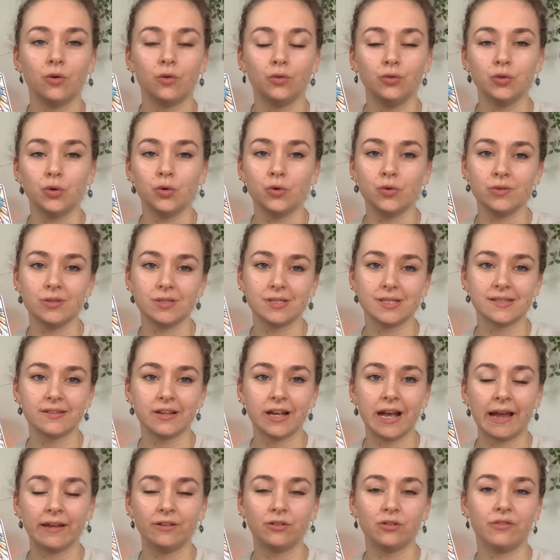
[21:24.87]
those
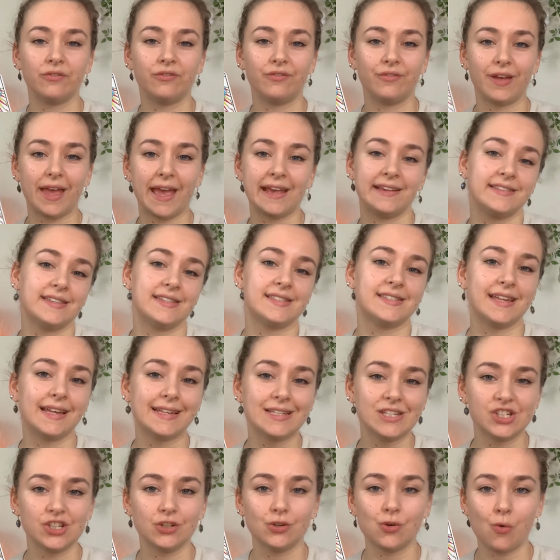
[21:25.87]
kind of
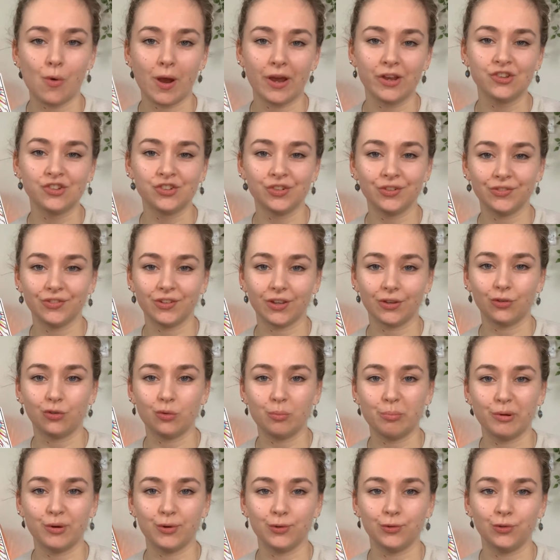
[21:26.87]
existential questions, I
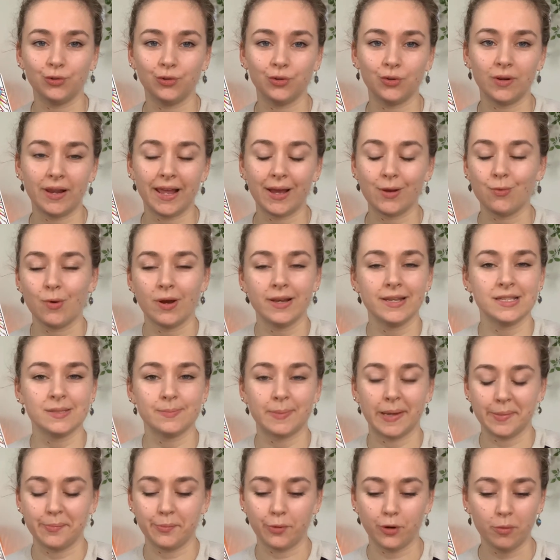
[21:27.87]
suppose, like, what is
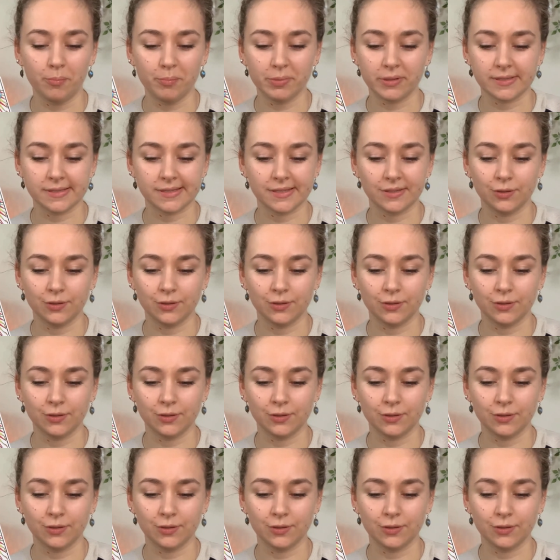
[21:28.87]
my purpose,